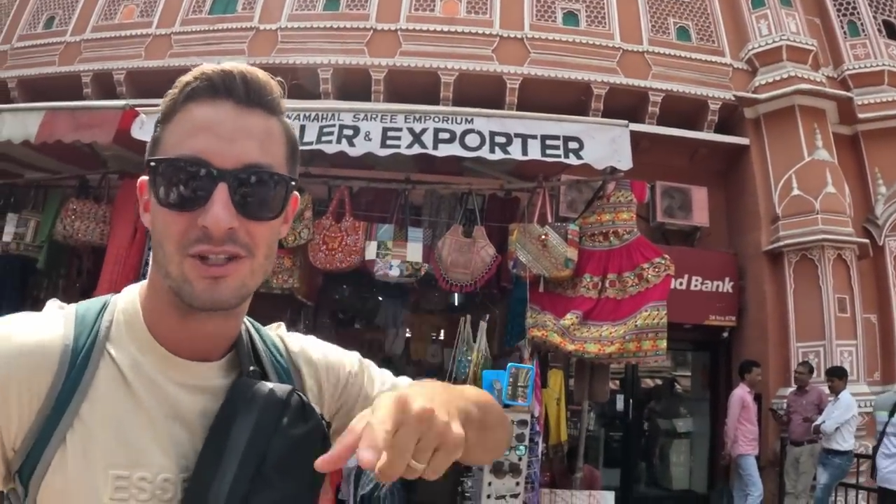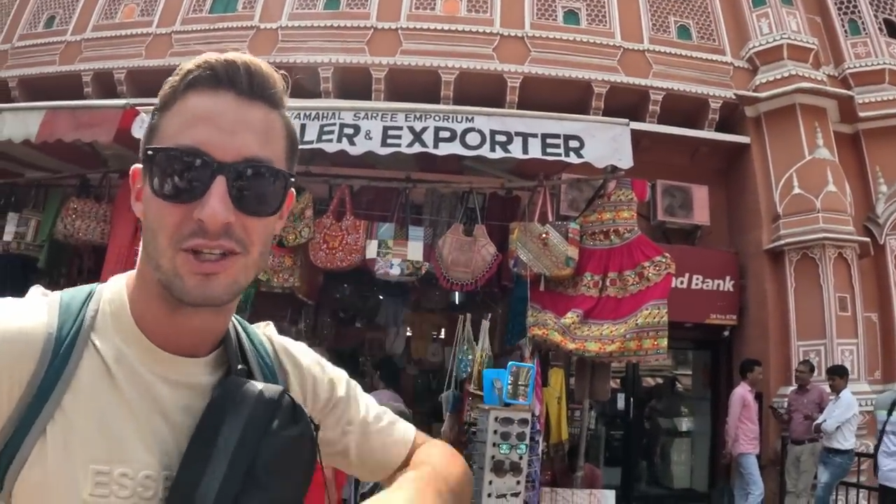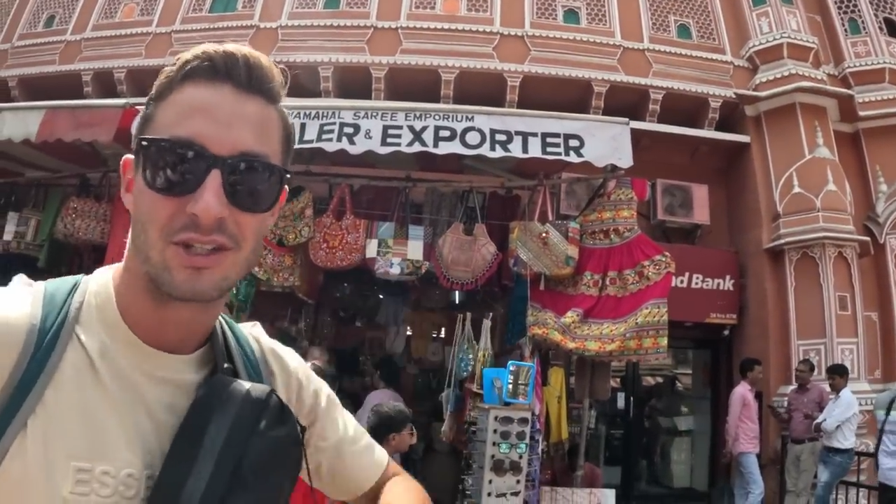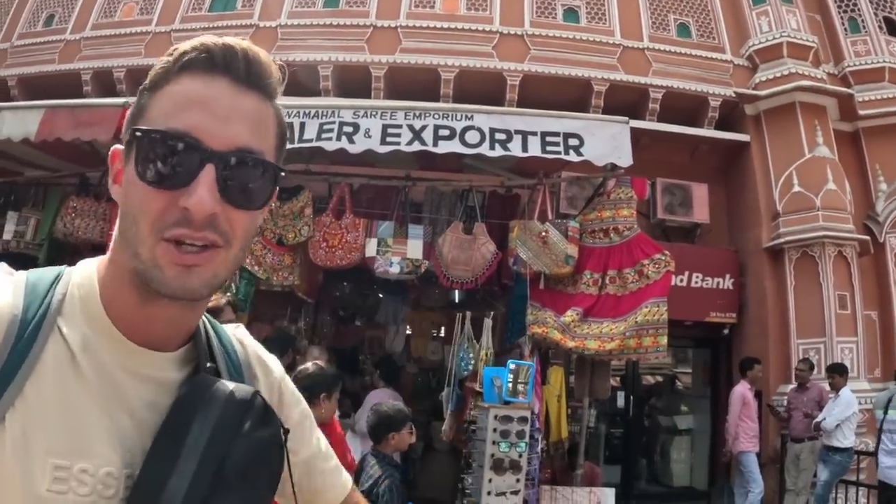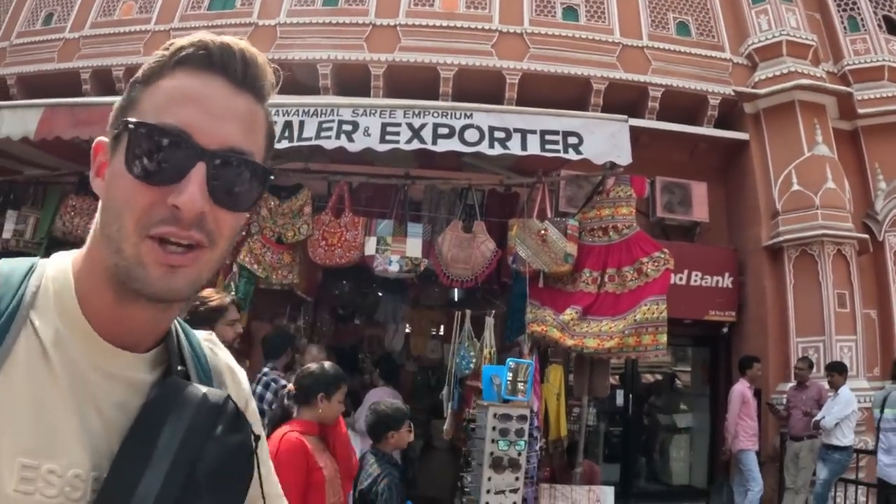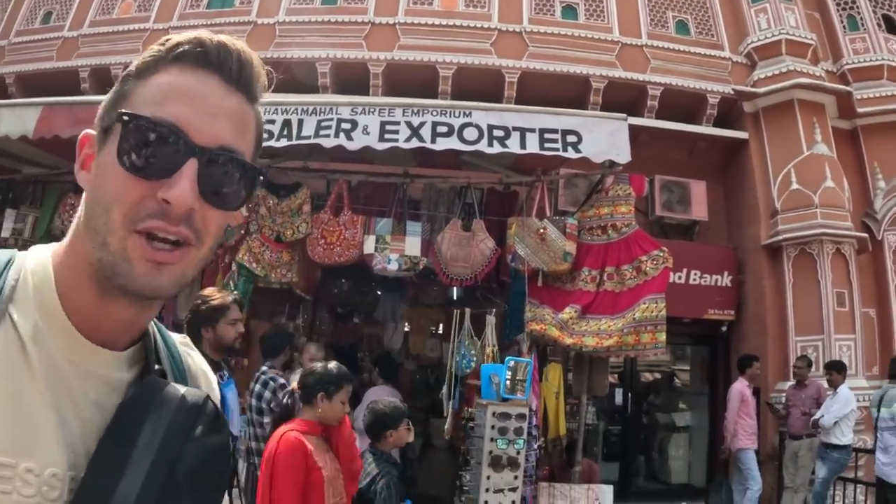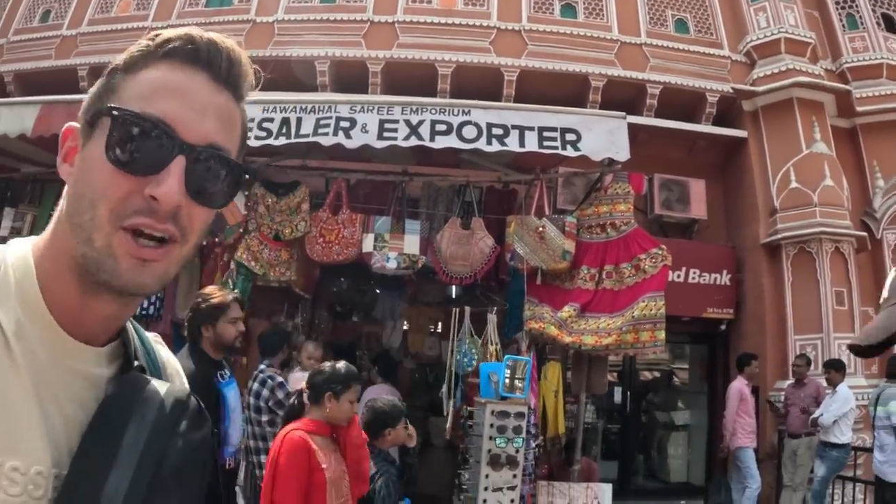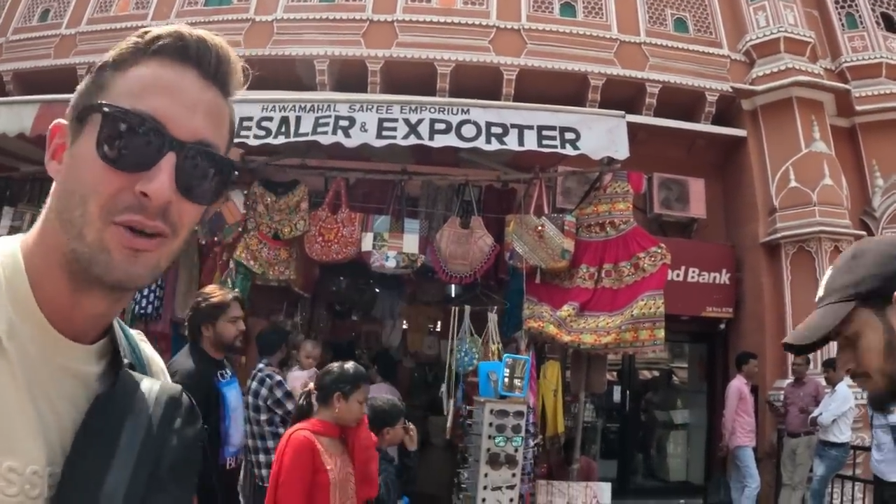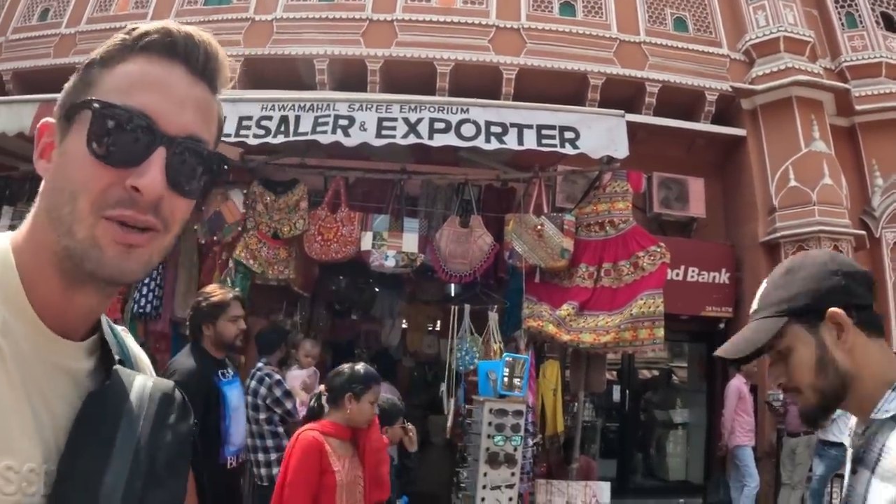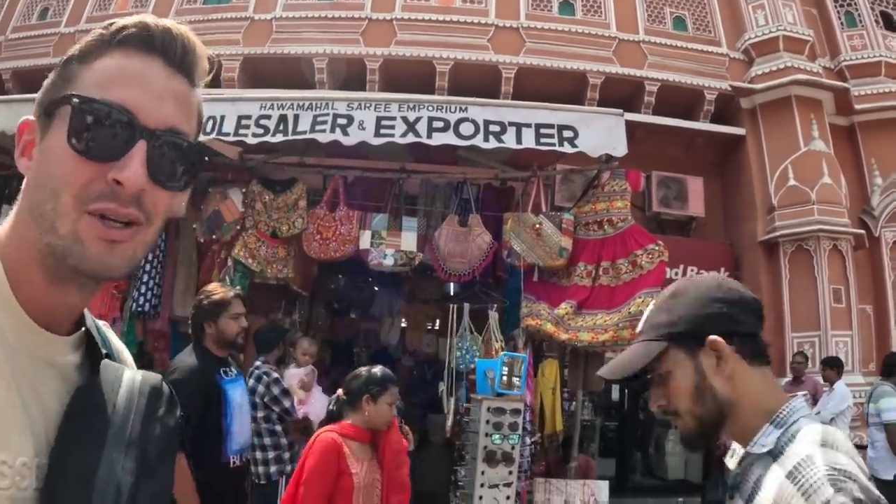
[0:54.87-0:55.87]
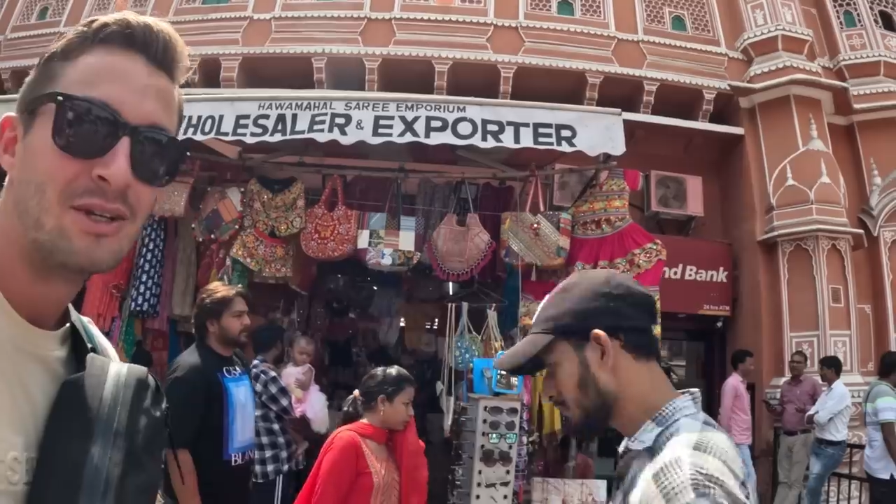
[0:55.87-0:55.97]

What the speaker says: just so you know.